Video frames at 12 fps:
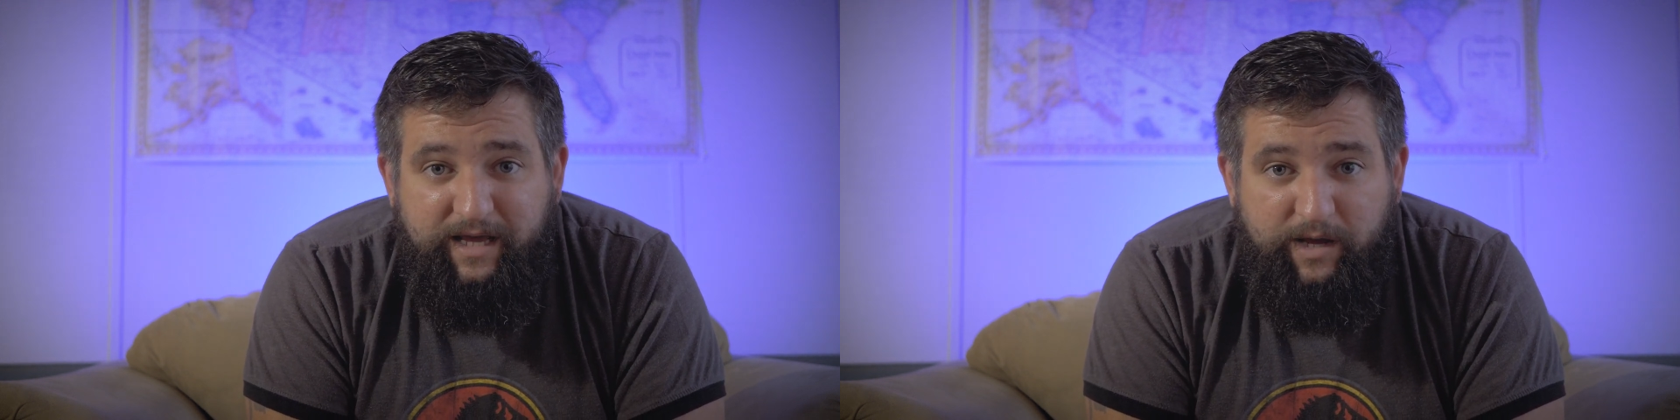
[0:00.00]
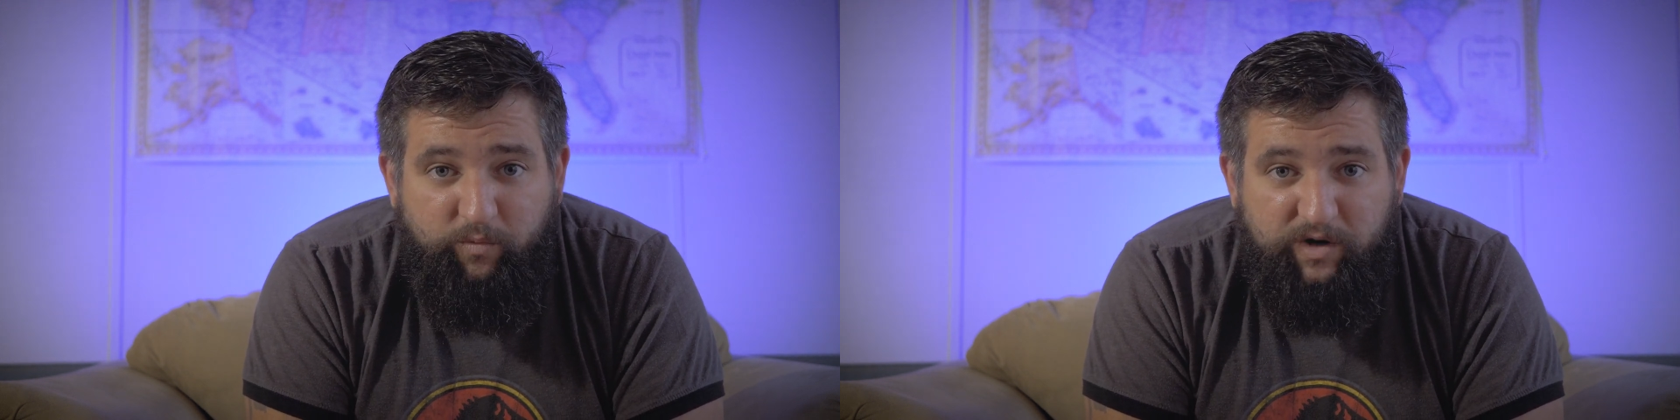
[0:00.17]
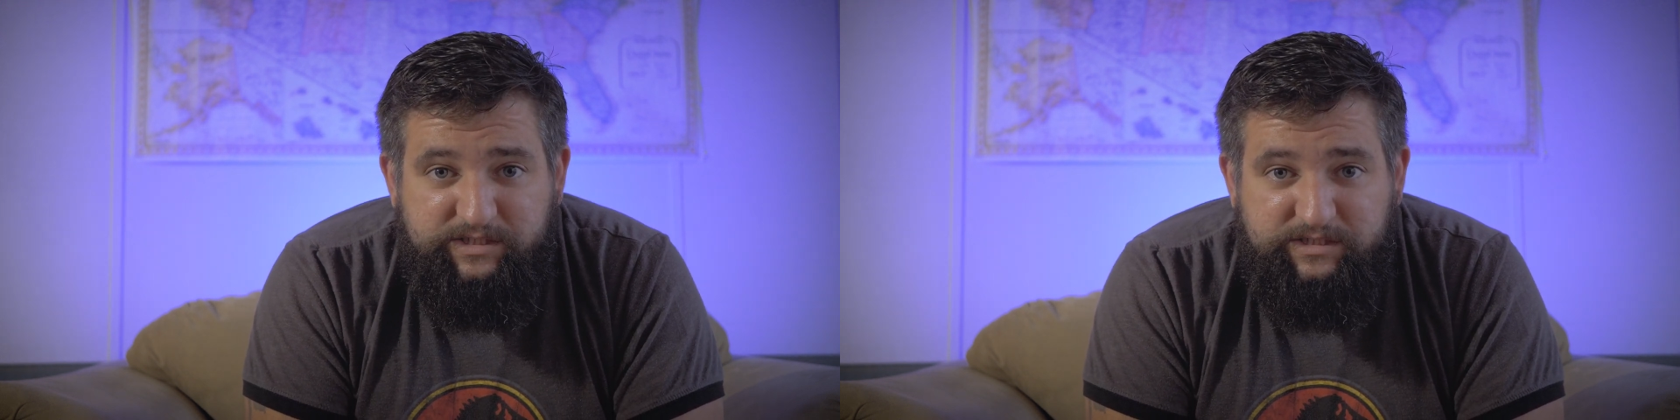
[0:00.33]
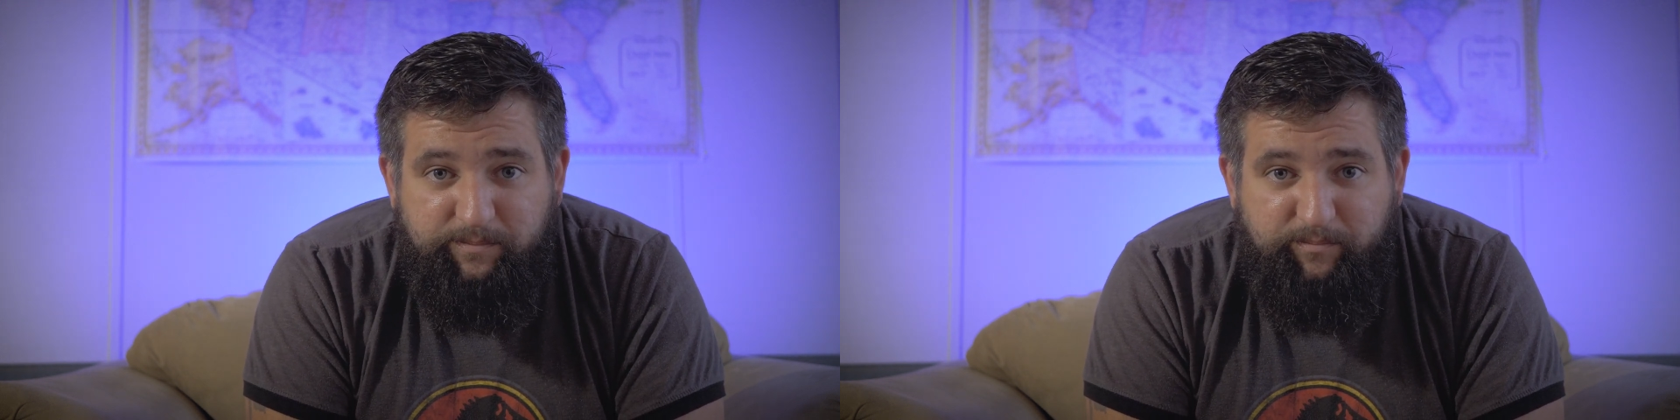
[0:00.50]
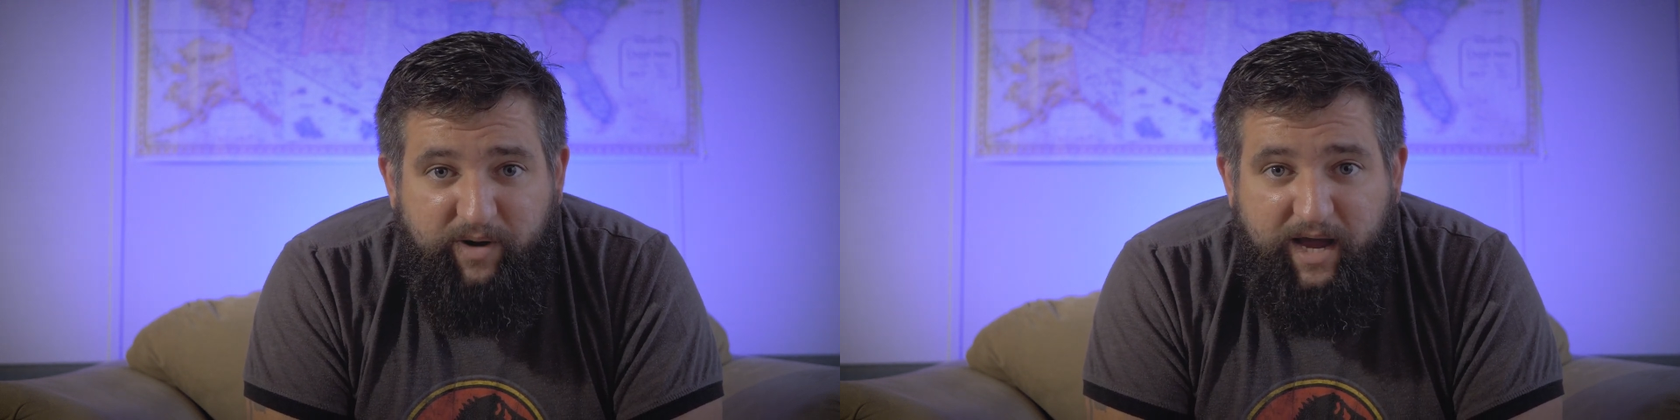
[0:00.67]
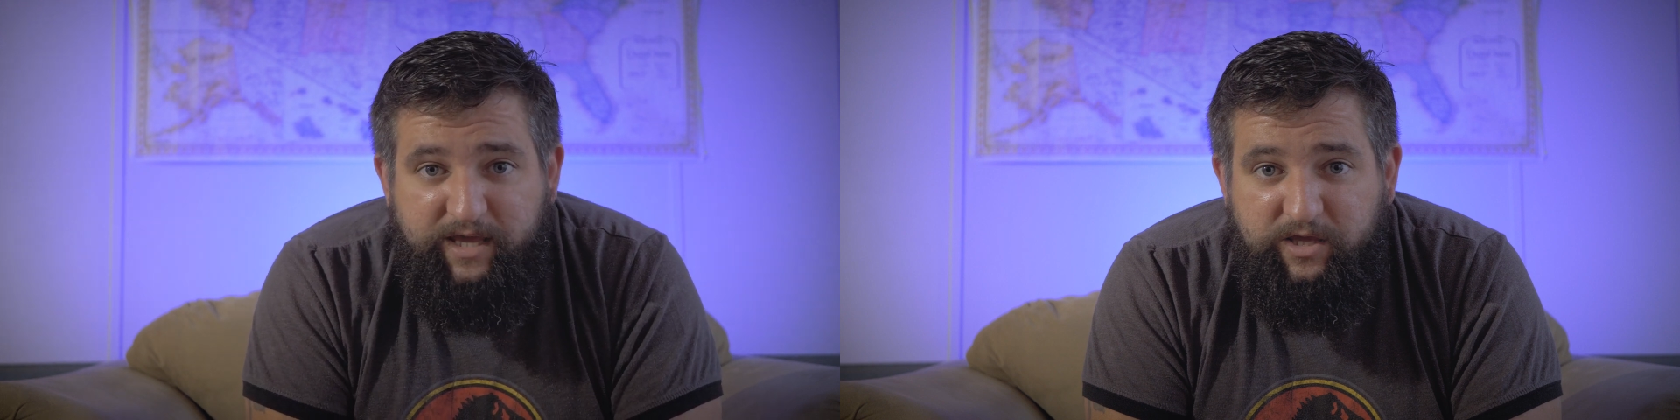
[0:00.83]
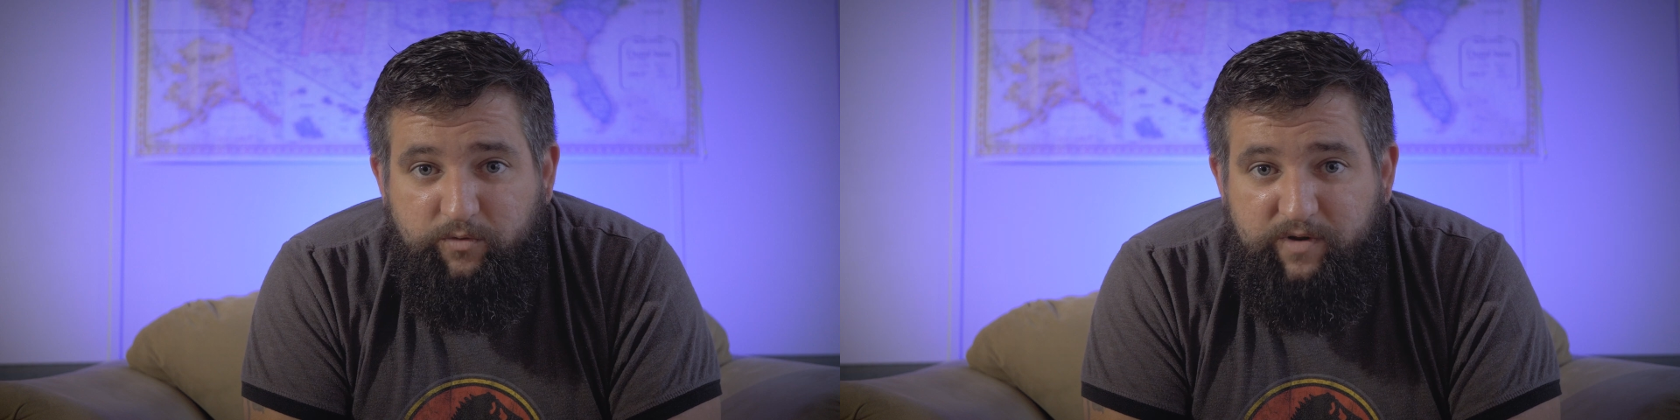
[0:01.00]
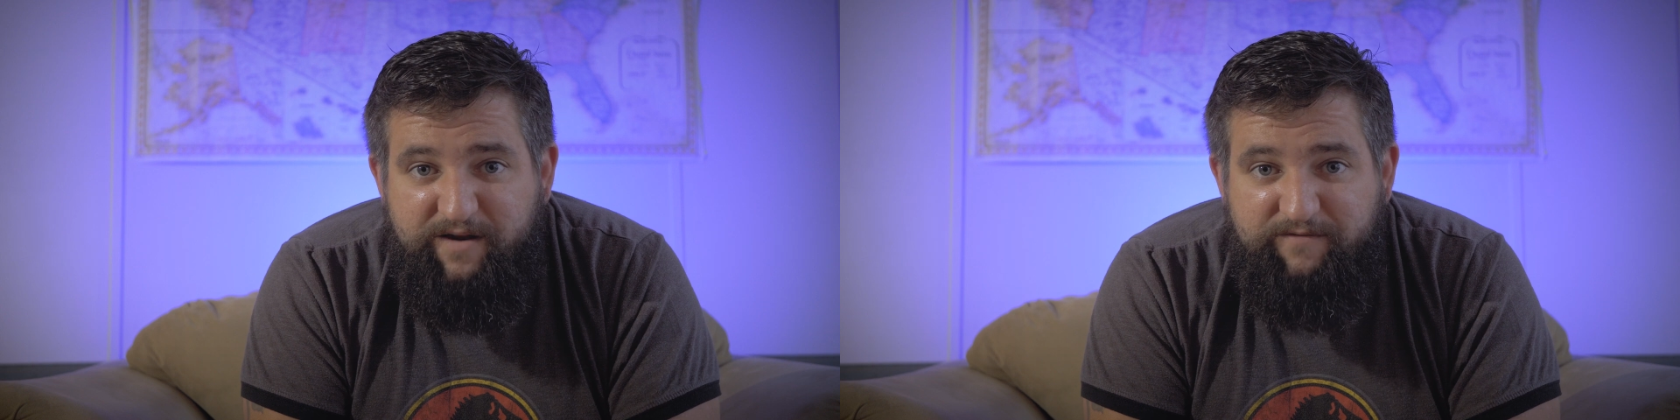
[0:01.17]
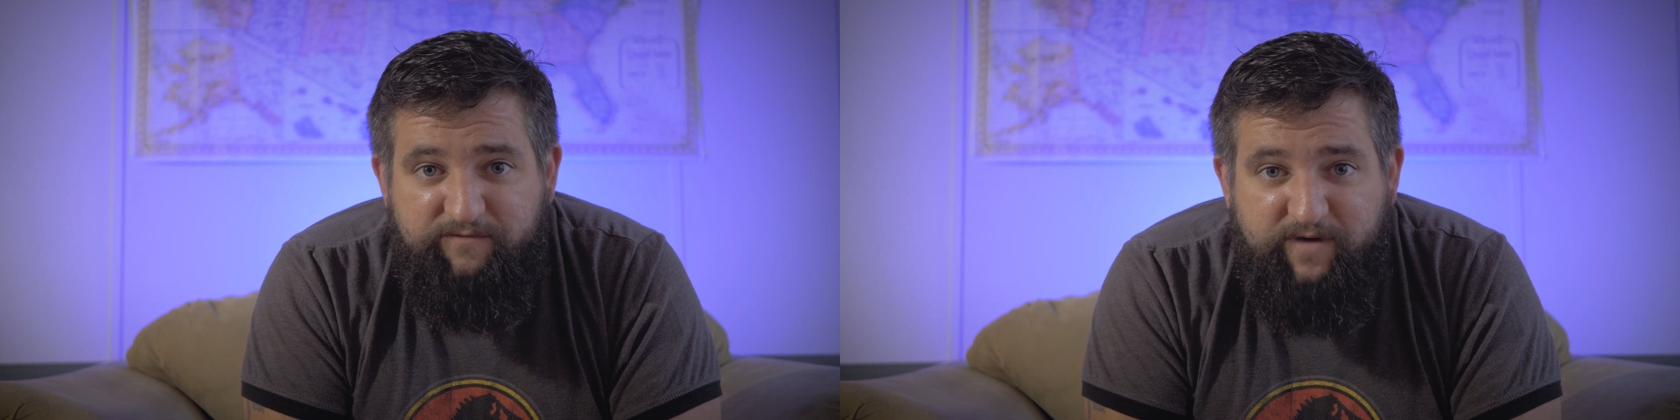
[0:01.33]
it wants to bite you
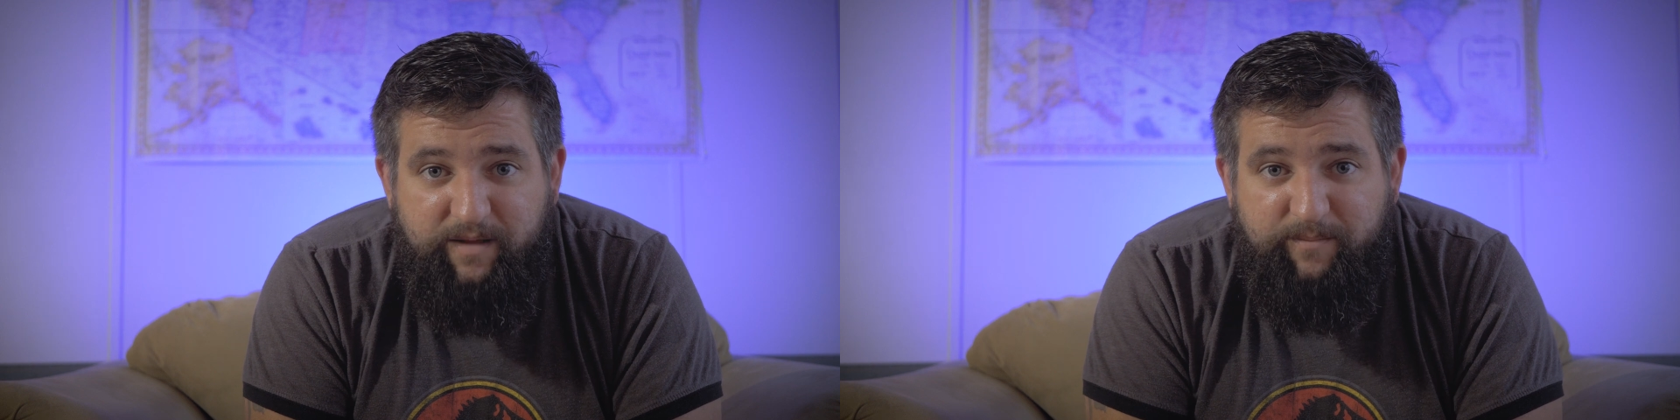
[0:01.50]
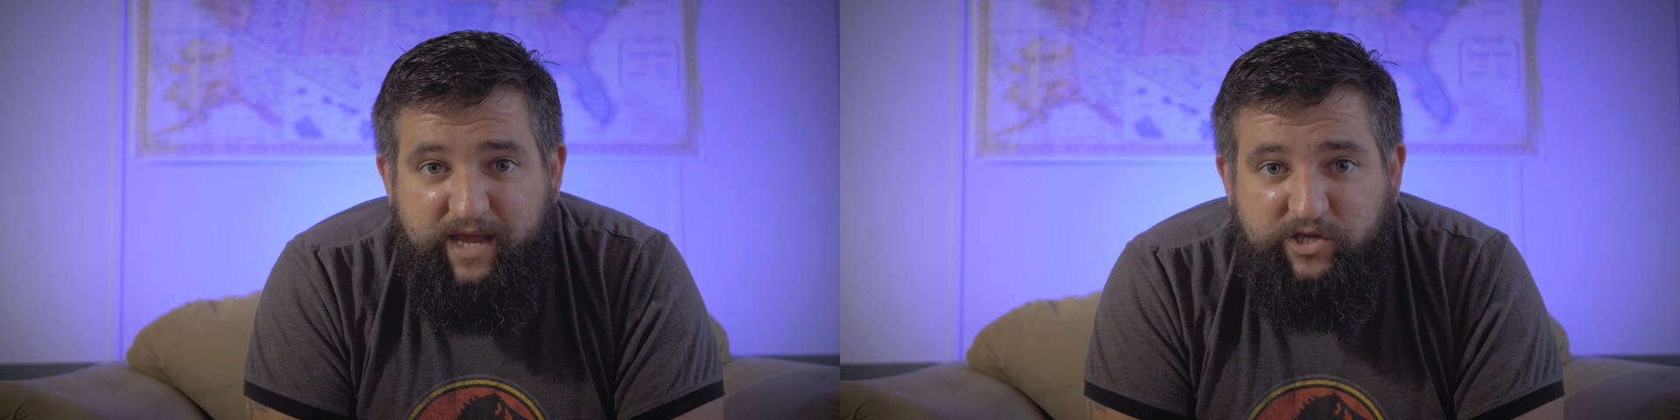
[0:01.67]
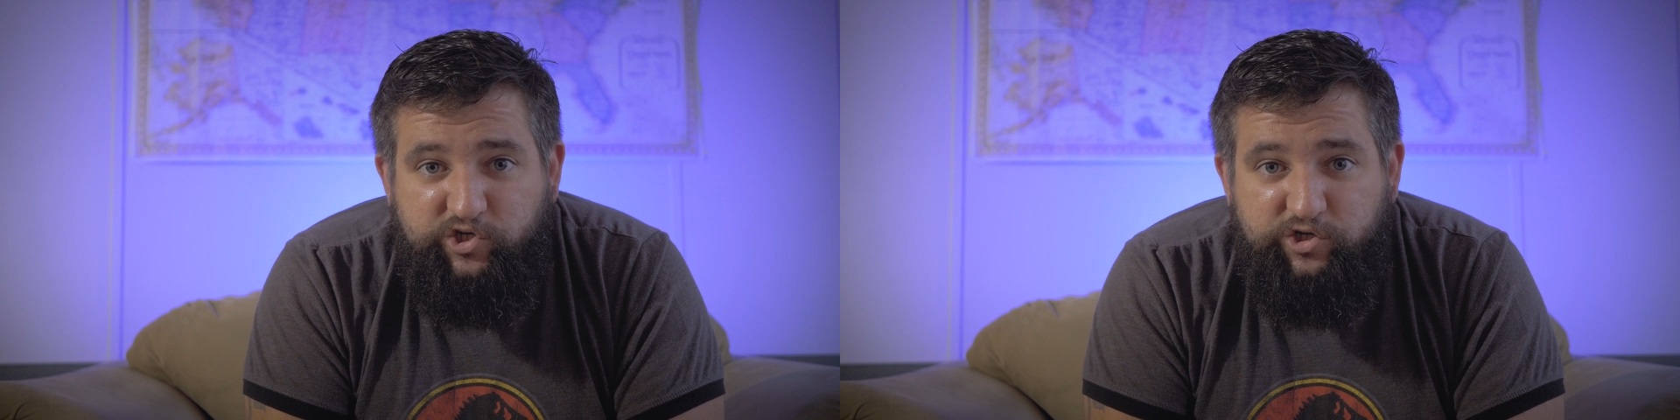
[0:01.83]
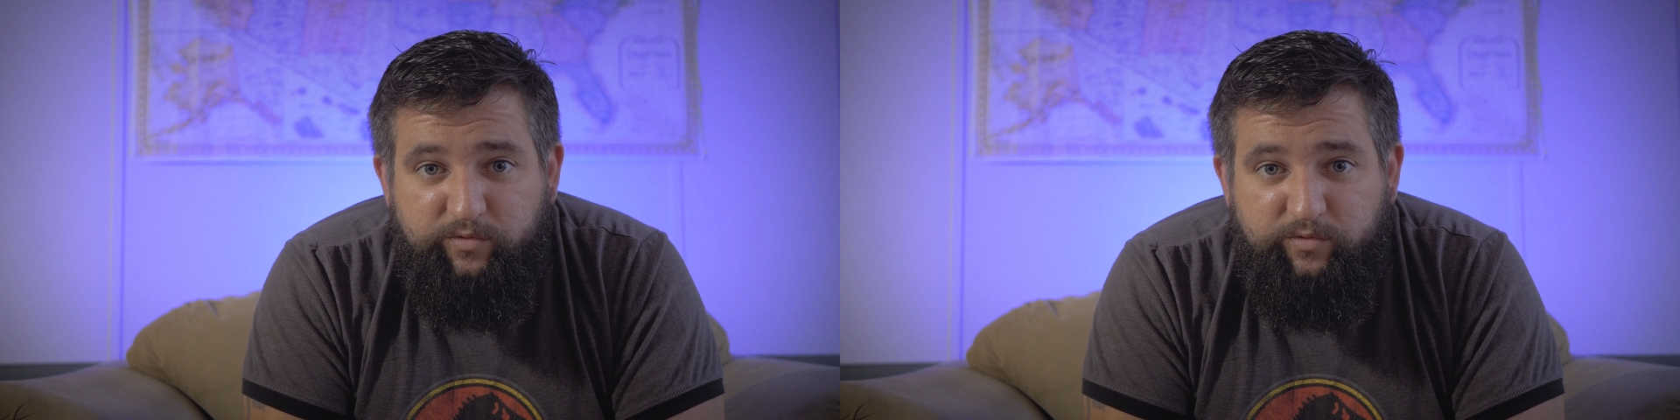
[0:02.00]
and envenomate